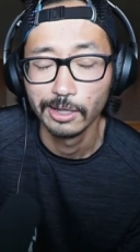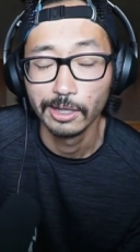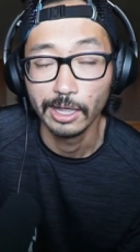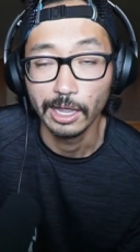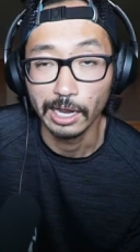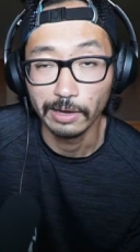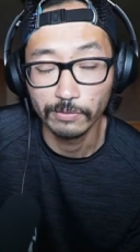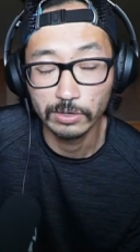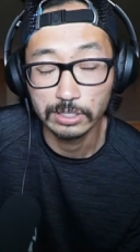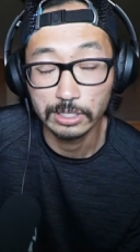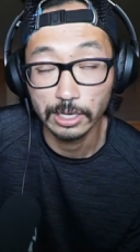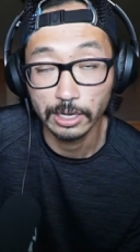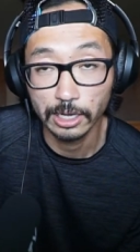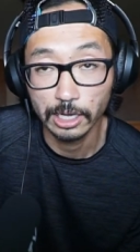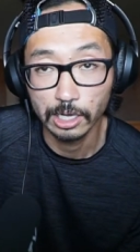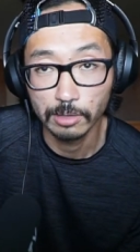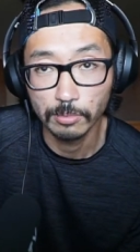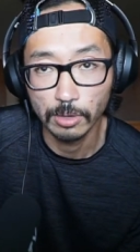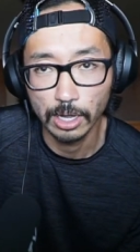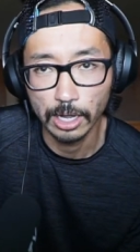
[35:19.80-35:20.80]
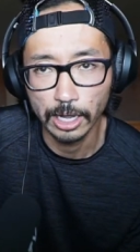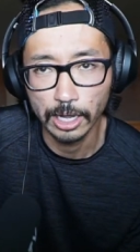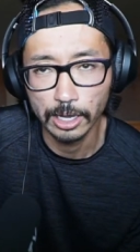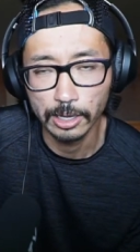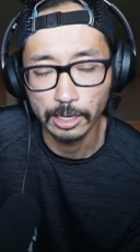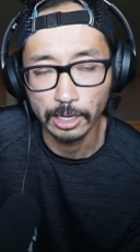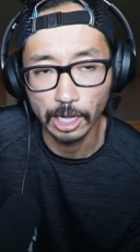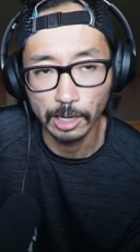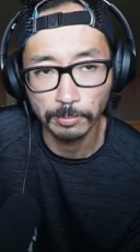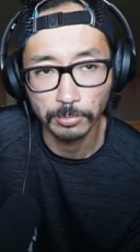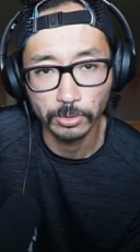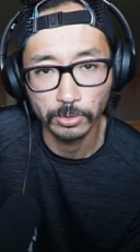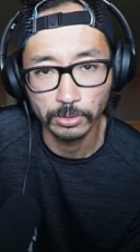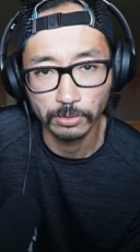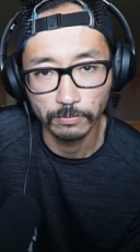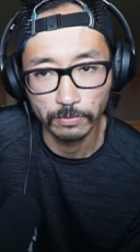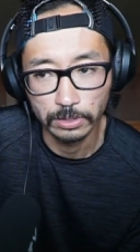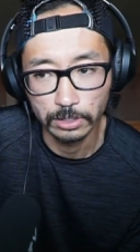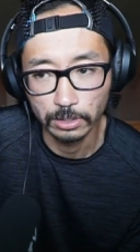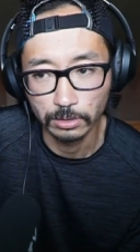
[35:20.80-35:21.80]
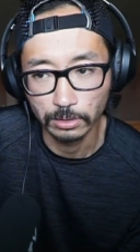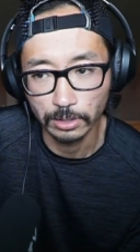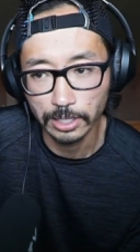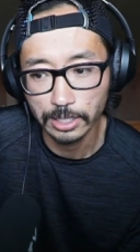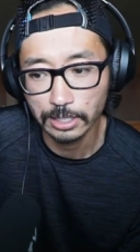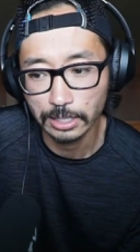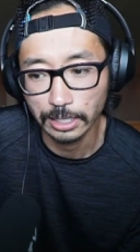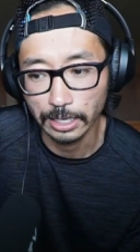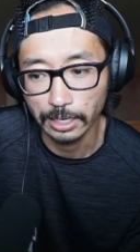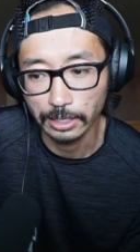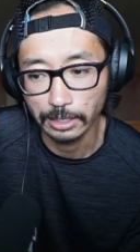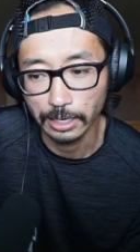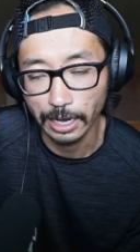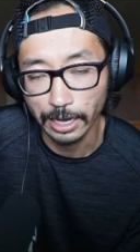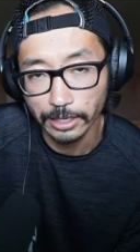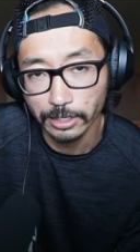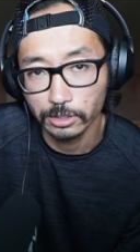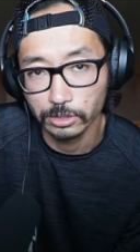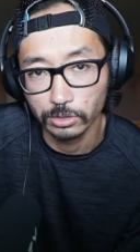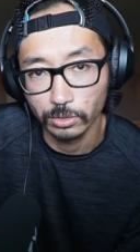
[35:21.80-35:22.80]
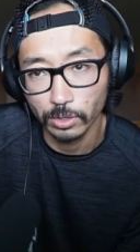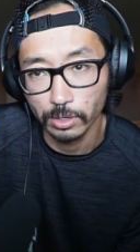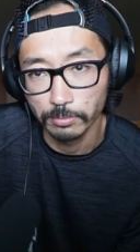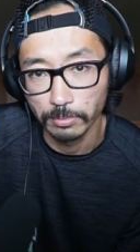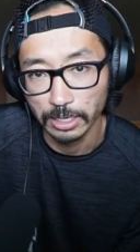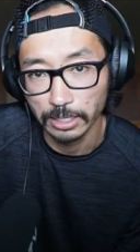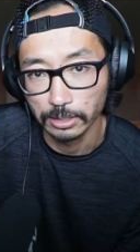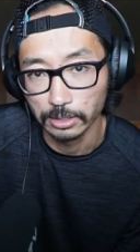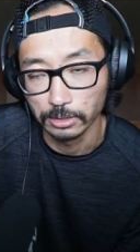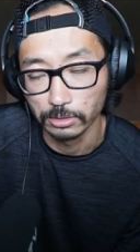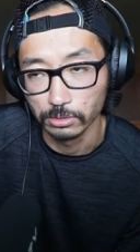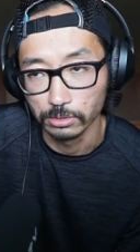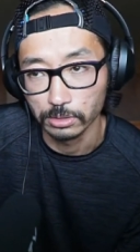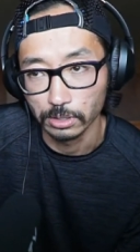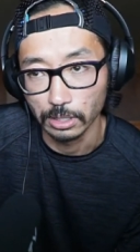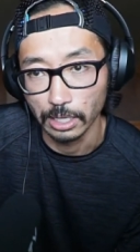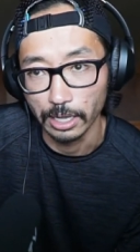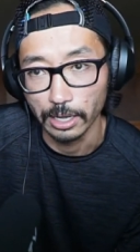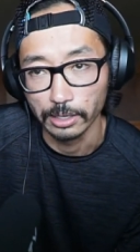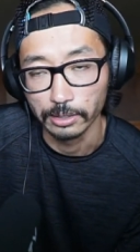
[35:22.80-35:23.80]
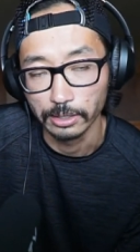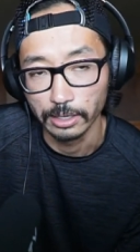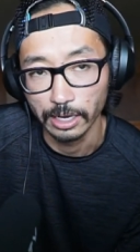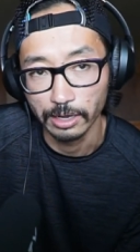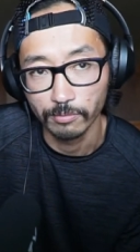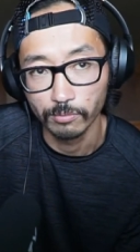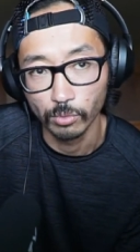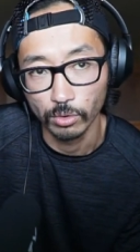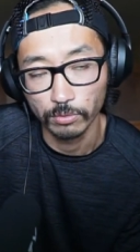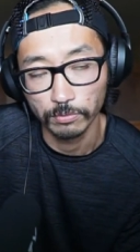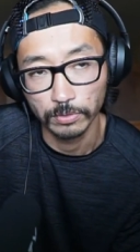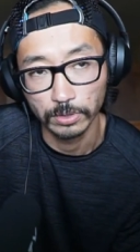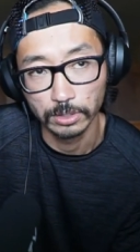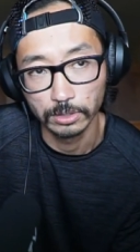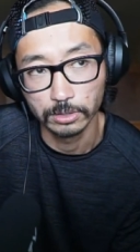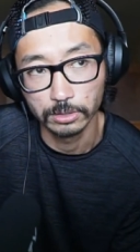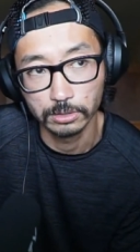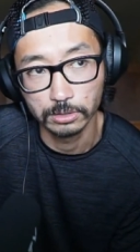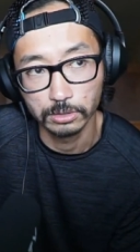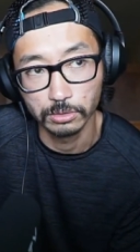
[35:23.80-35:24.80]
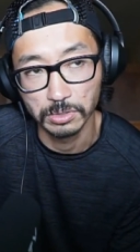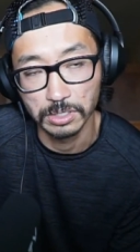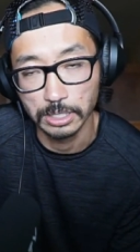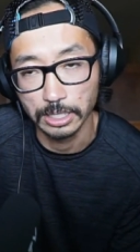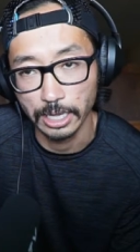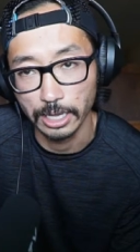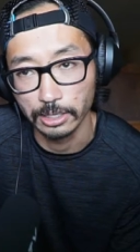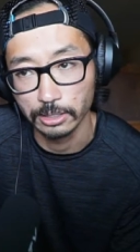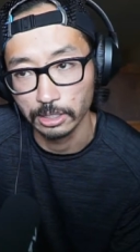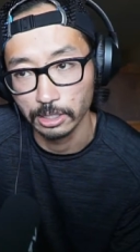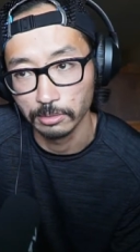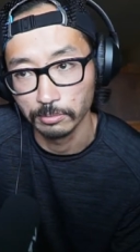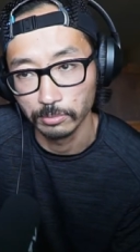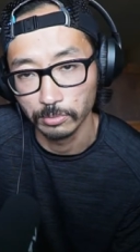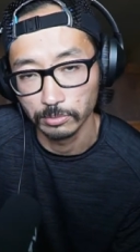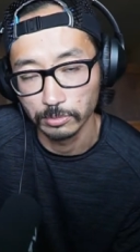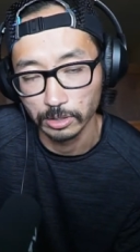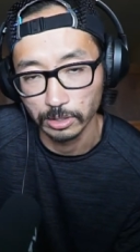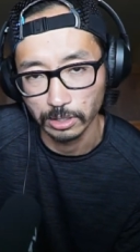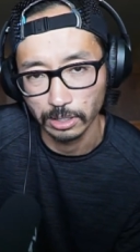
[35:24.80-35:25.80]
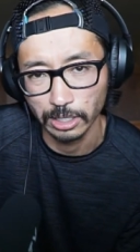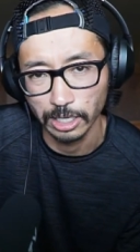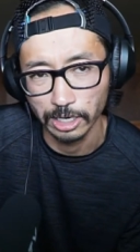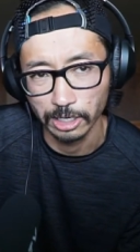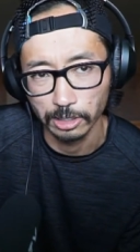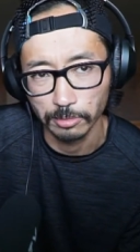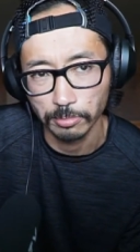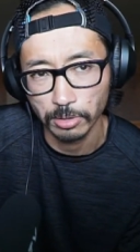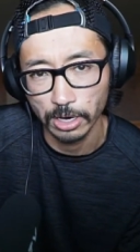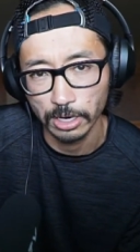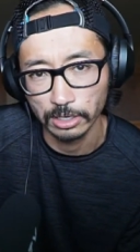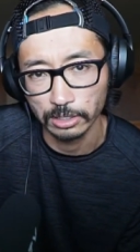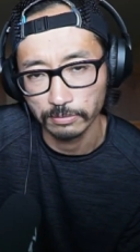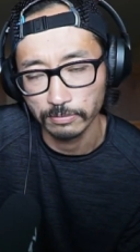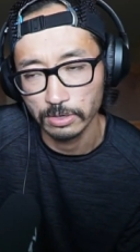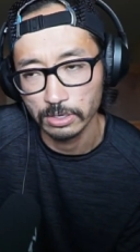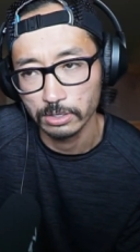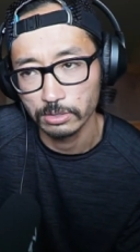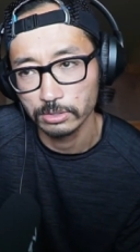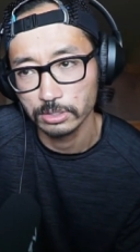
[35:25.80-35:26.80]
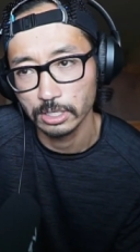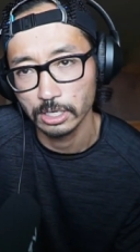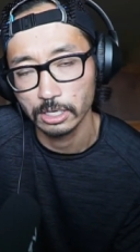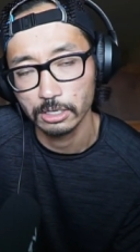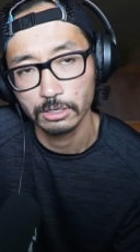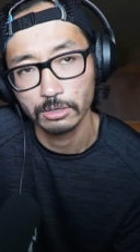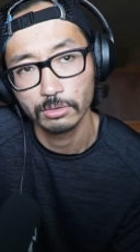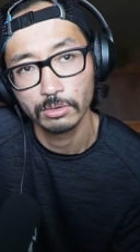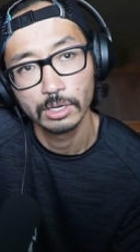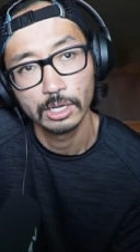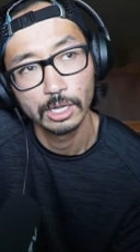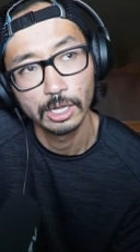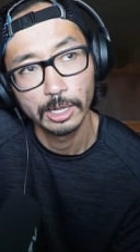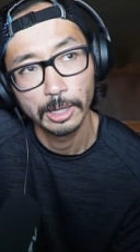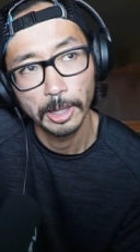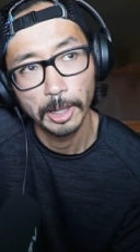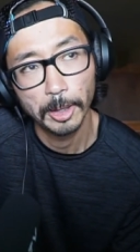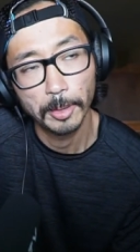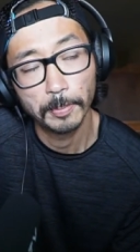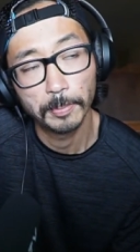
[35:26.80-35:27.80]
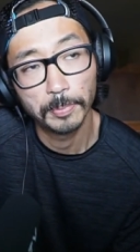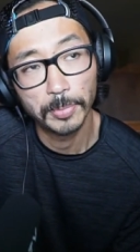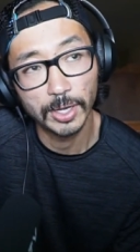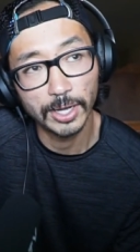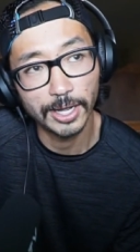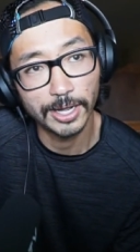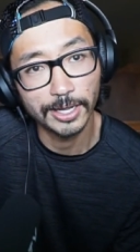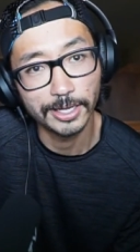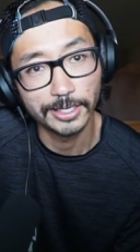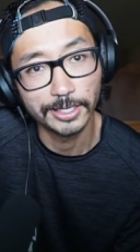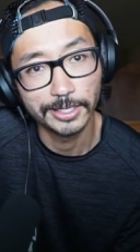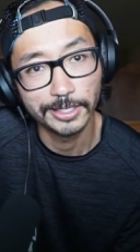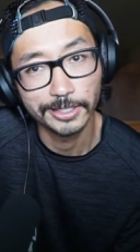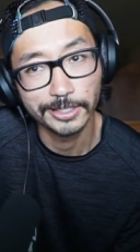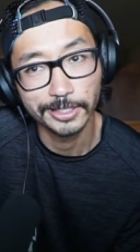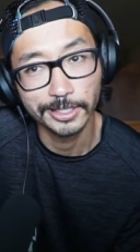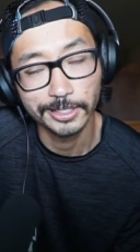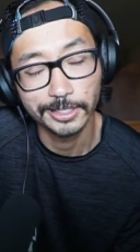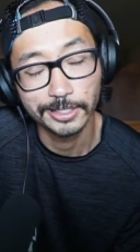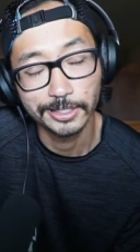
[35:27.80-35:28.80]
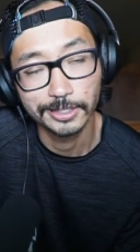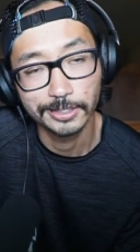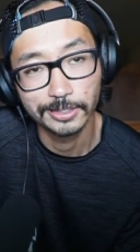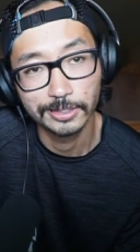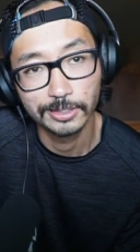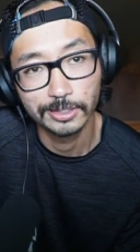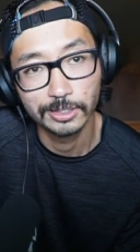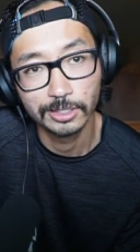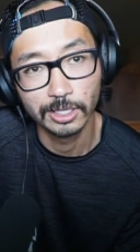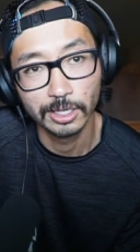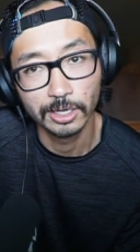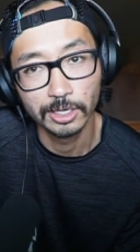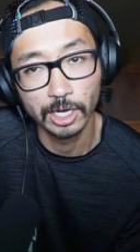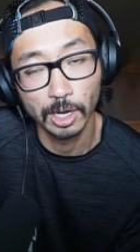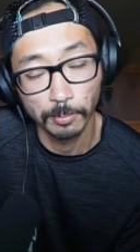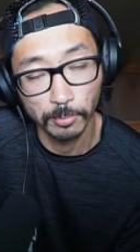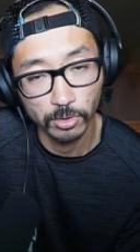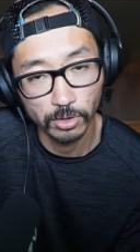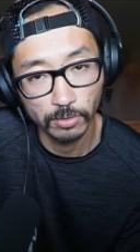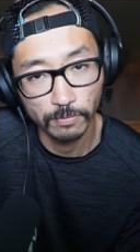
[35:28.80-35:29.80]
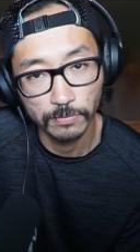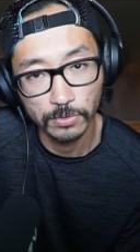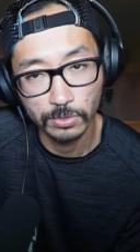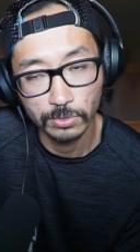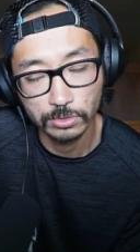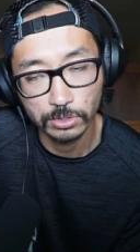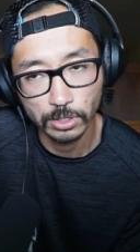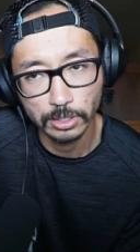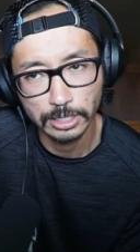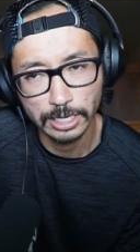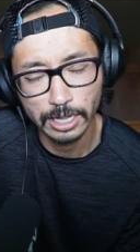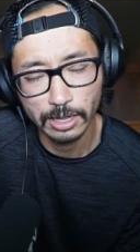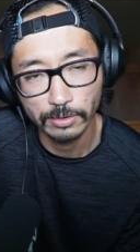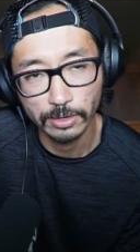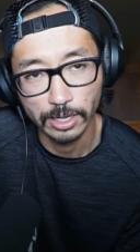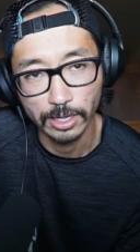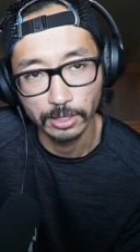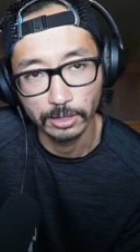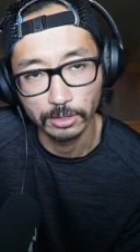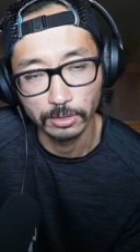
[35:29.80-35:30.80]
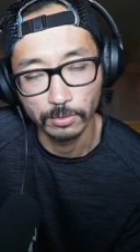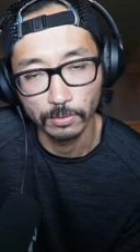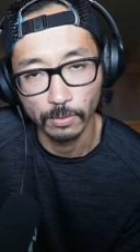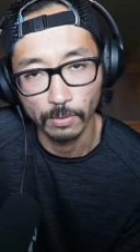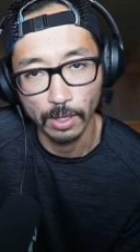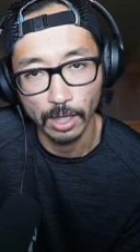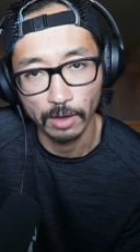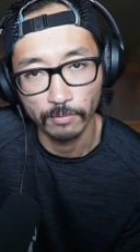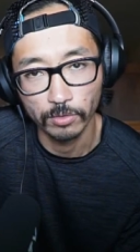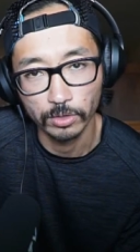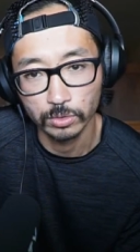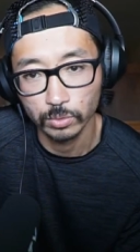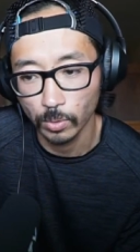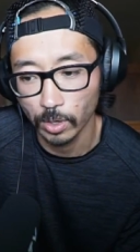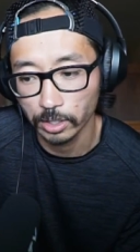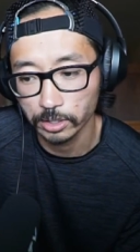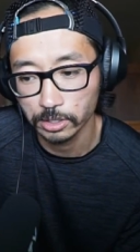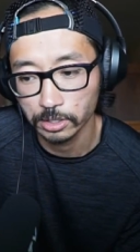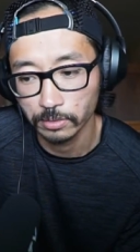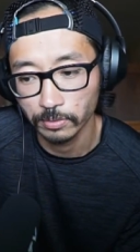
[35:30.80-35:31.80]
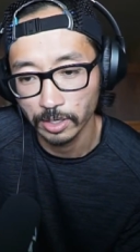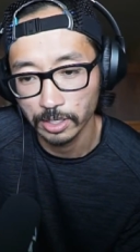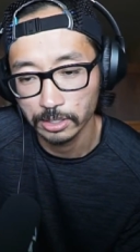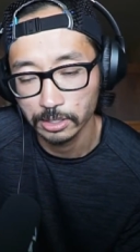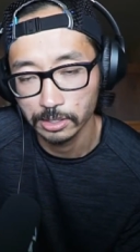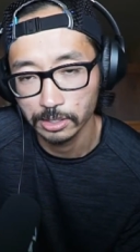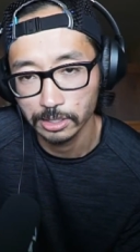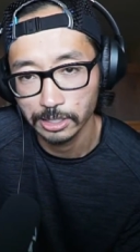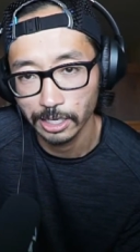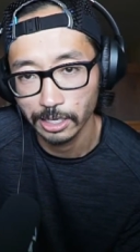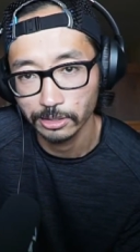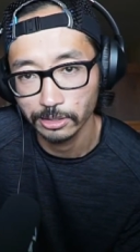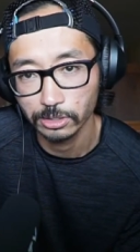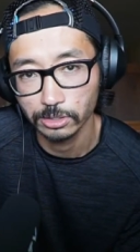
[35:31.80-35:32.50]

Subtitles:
Every time I upload a video like that, I enjoy making those a lot. I have more fun doing that than like a lot of the product videos that I do. But like the number of views are down and the average watch duration is down.